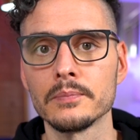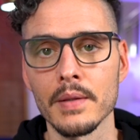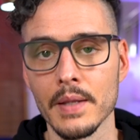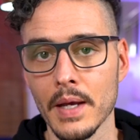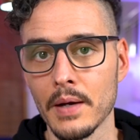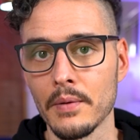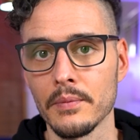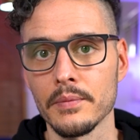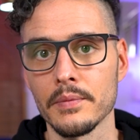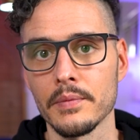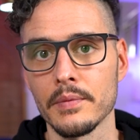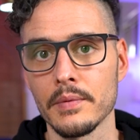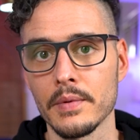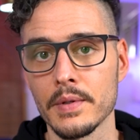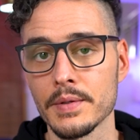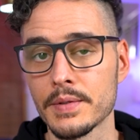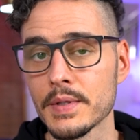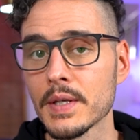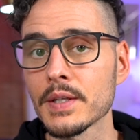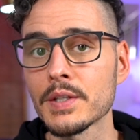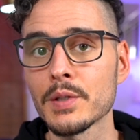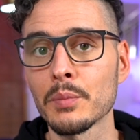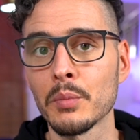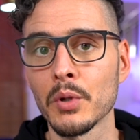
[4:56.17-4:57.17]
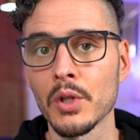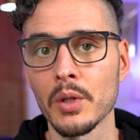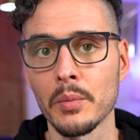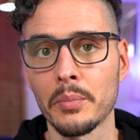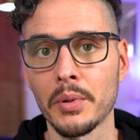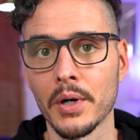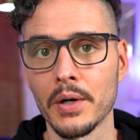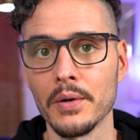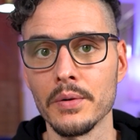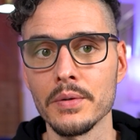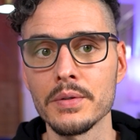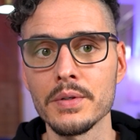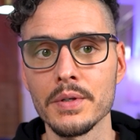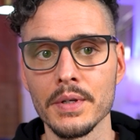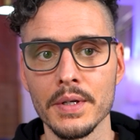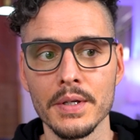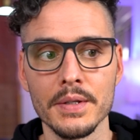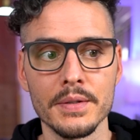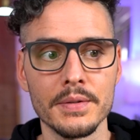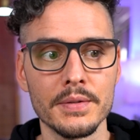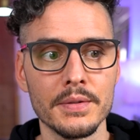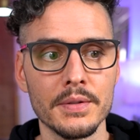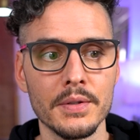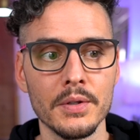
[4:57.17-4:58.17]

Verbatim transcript: Now, the sensible approach is